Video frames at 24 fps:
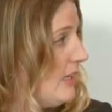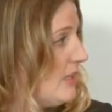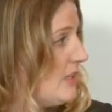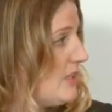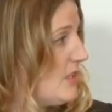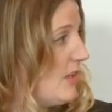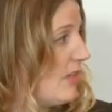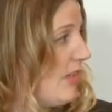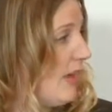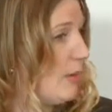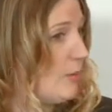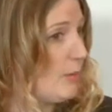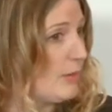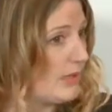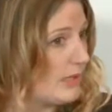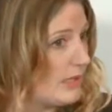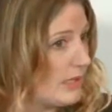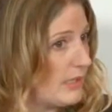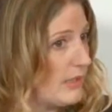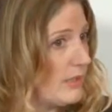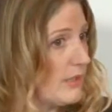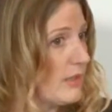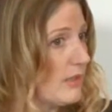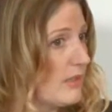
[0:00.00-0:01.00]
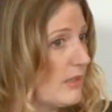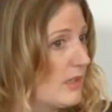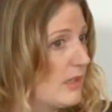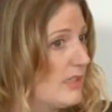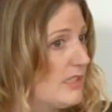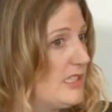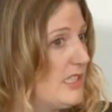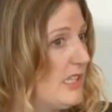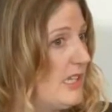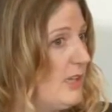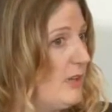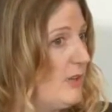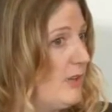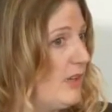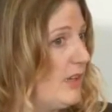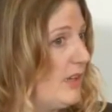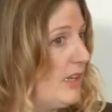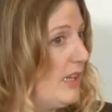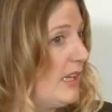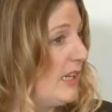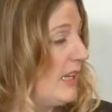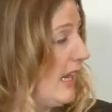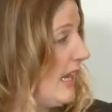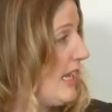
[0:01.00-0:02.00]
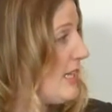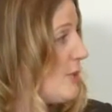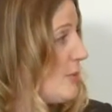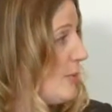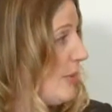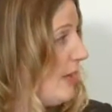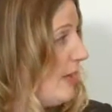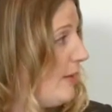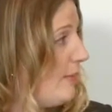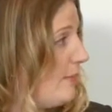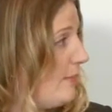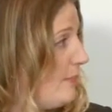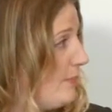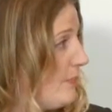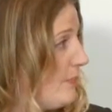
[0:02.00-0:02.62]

so that we can continue the engagement.